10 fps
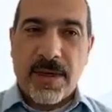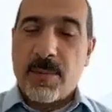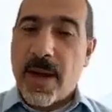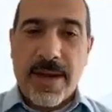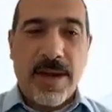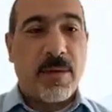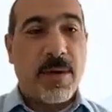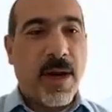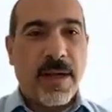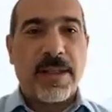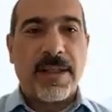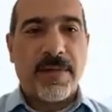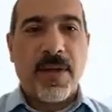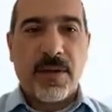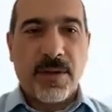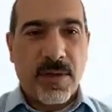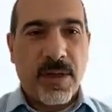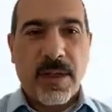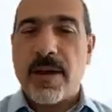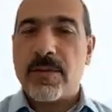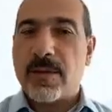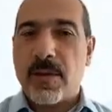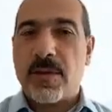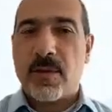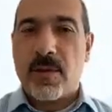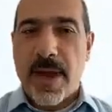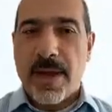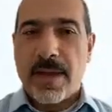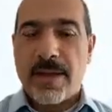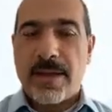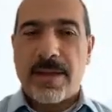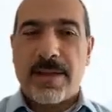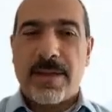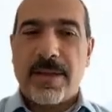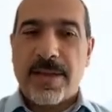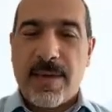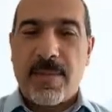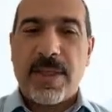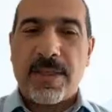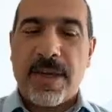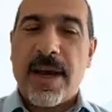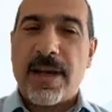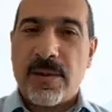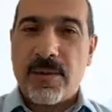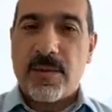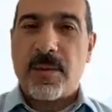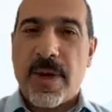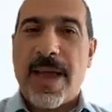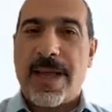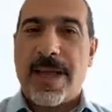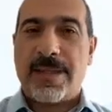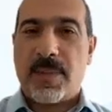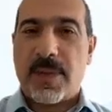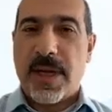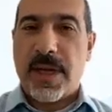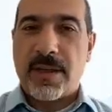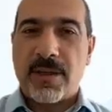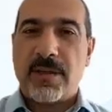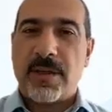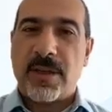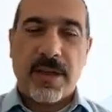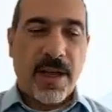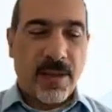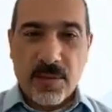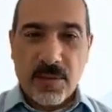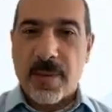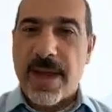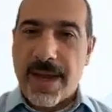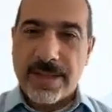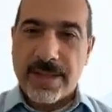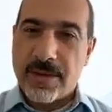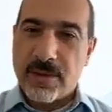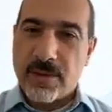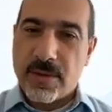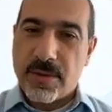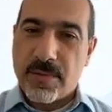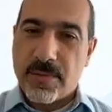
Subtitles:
My network connectivity to the cloud goes away. That means I lose my asset protection and I lose my access controls.